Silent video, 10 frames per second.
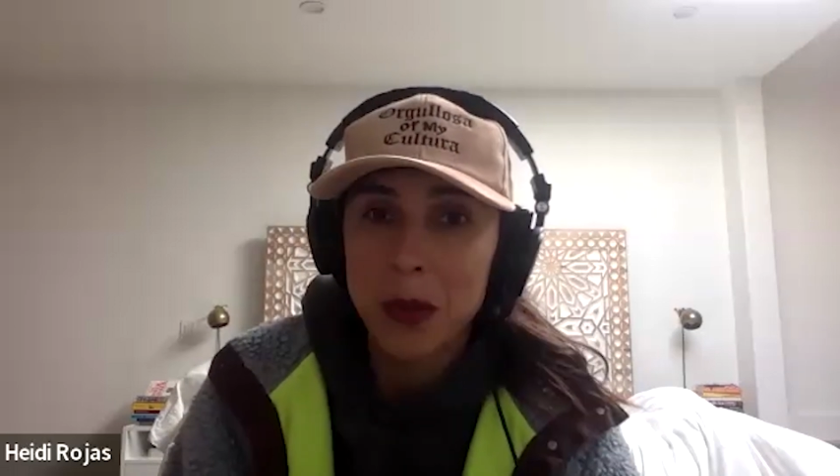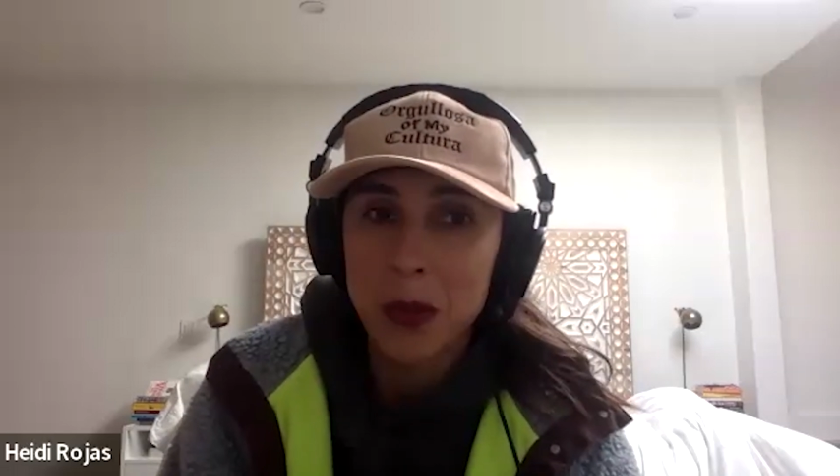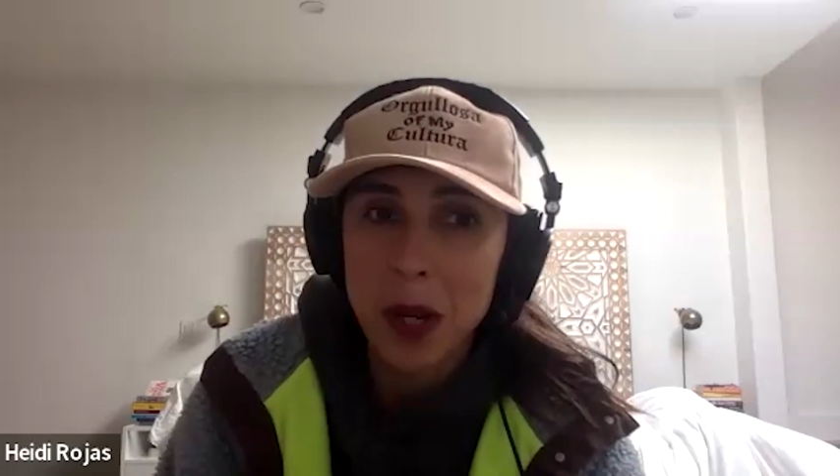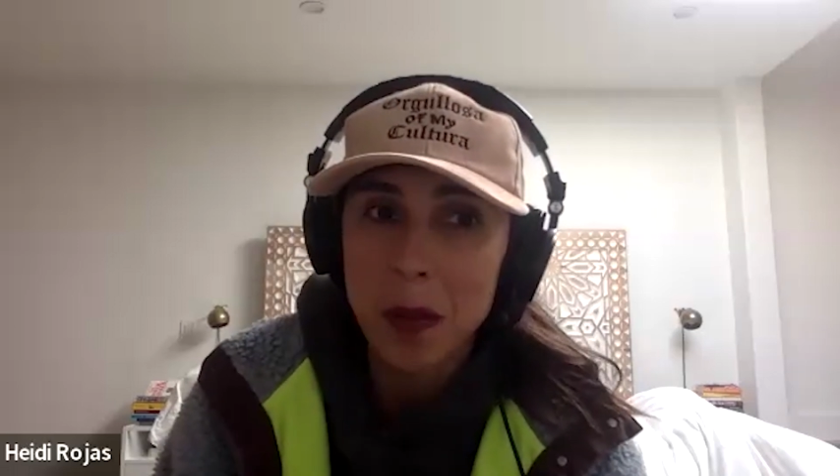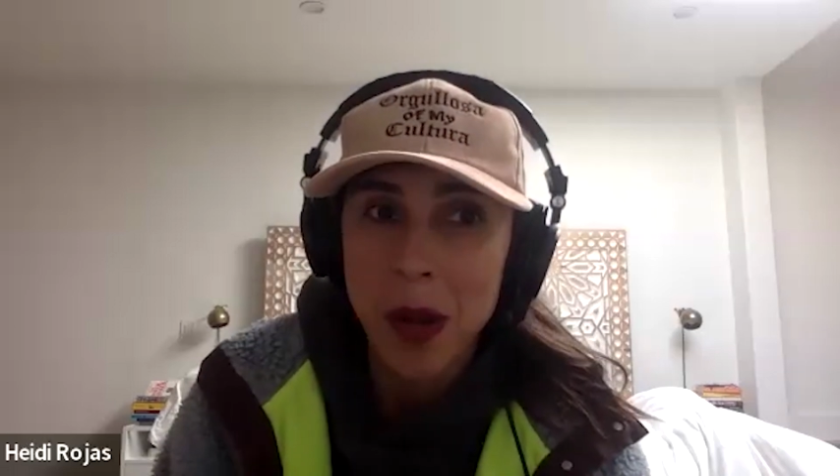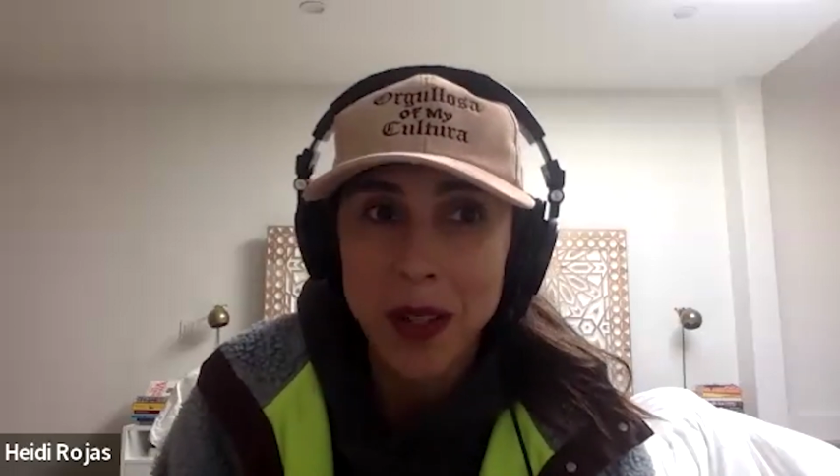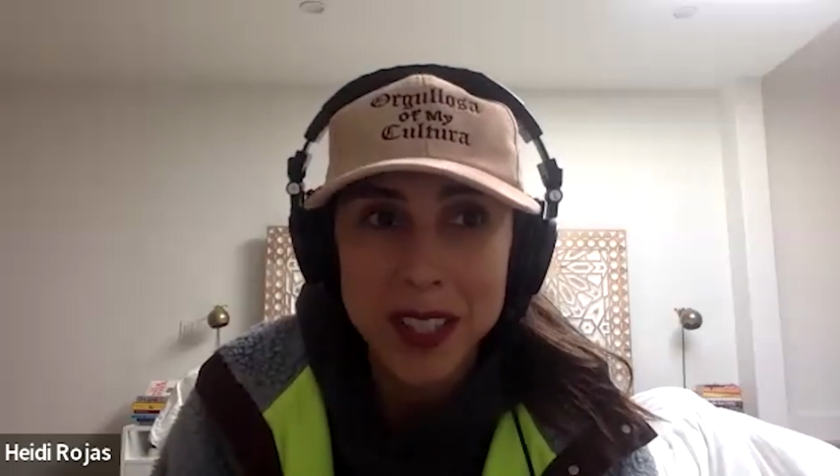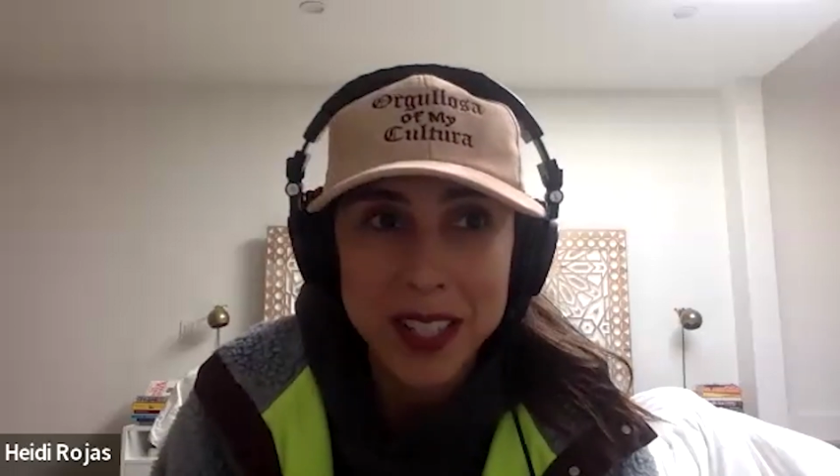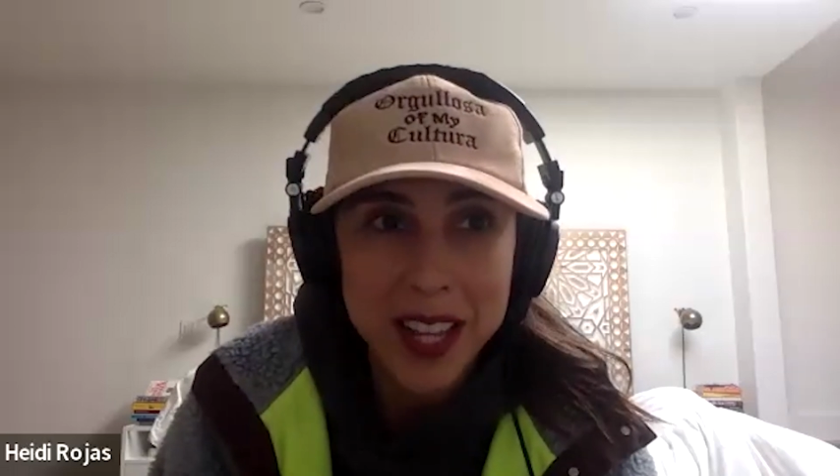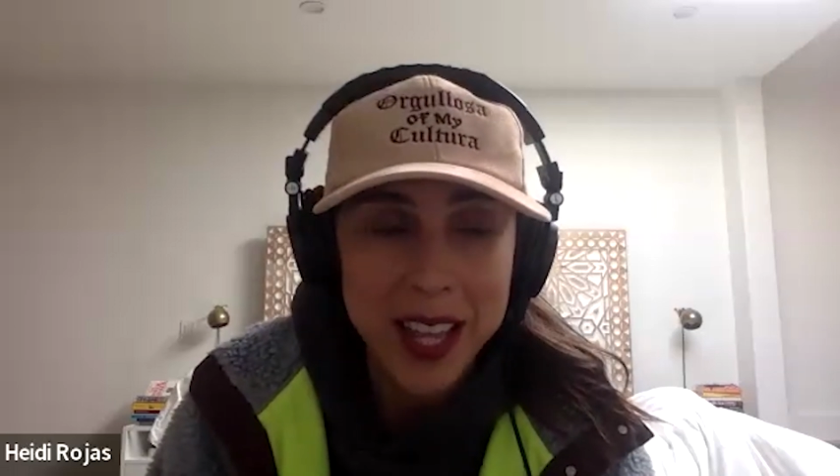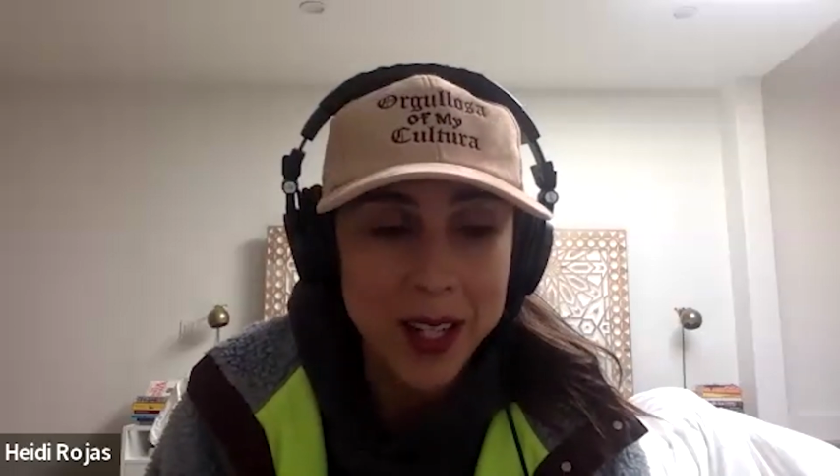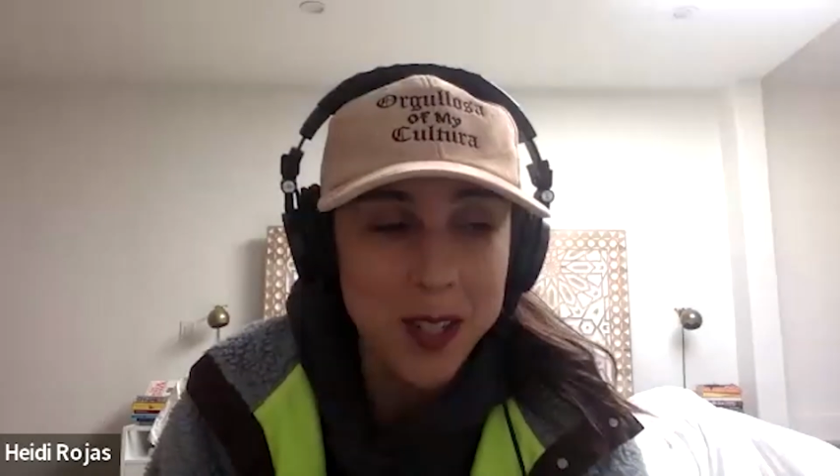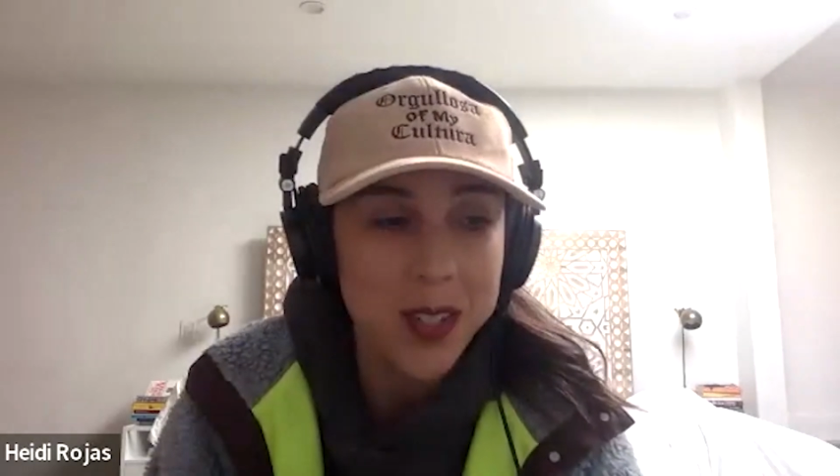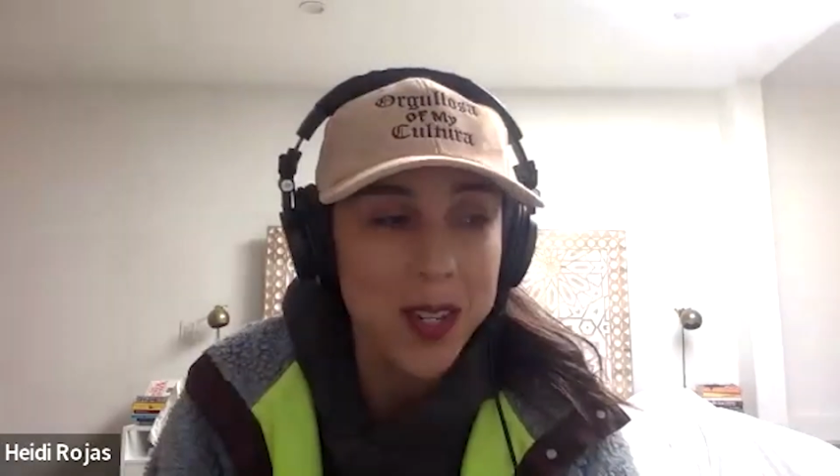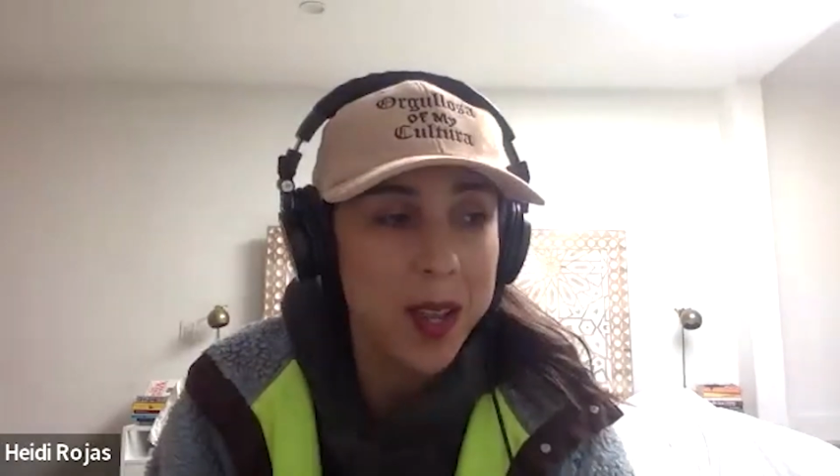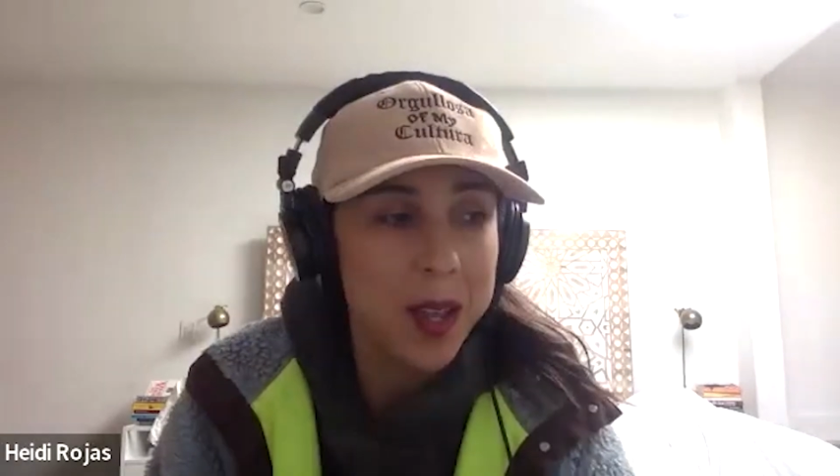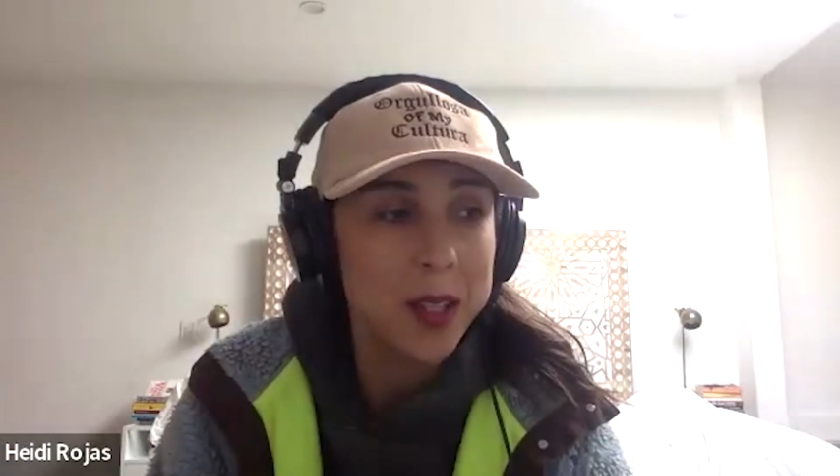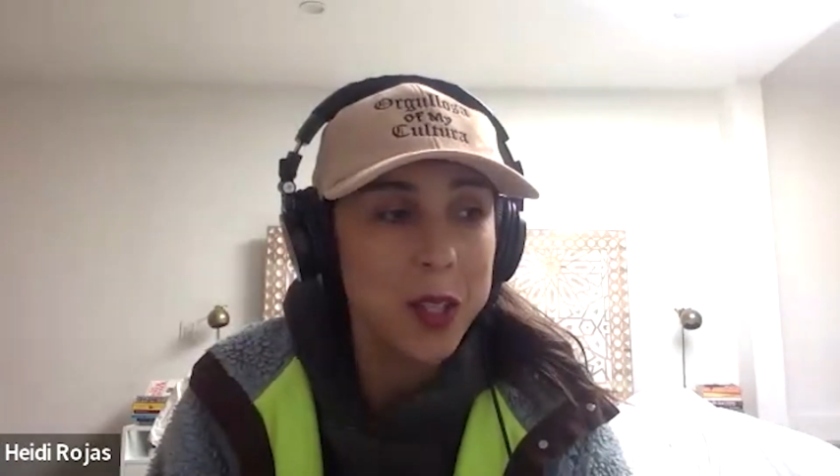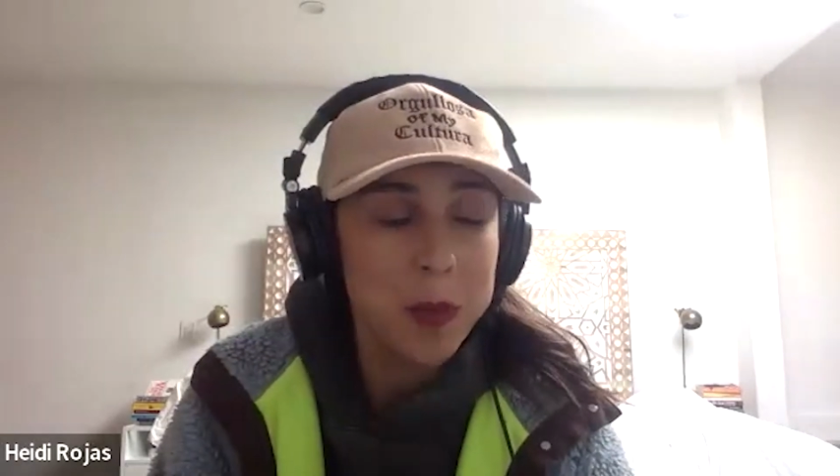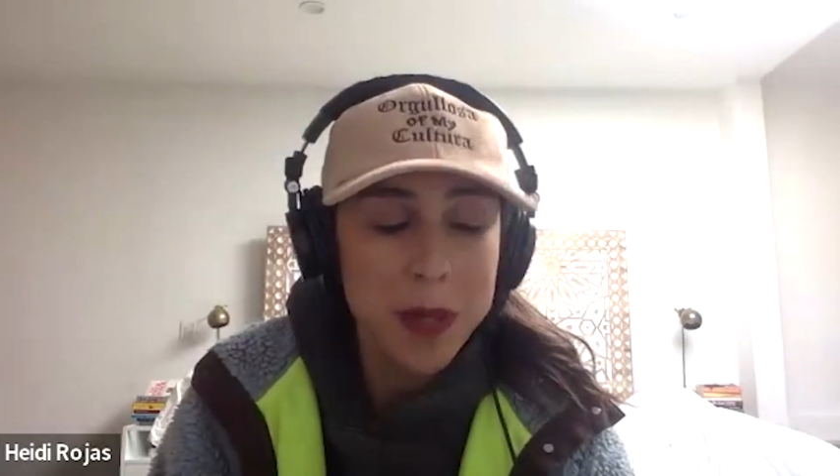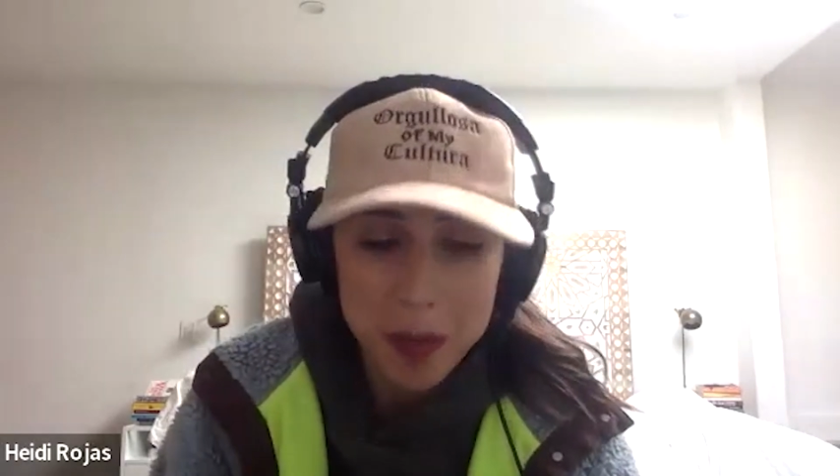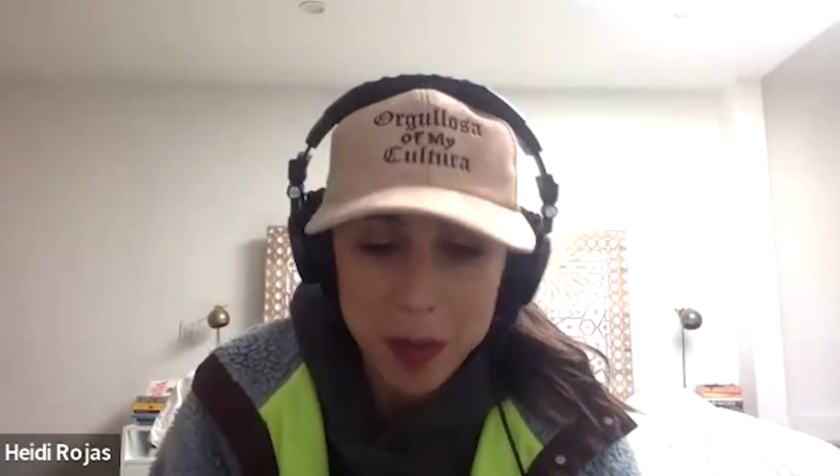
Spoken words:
Guatemalan and Cuban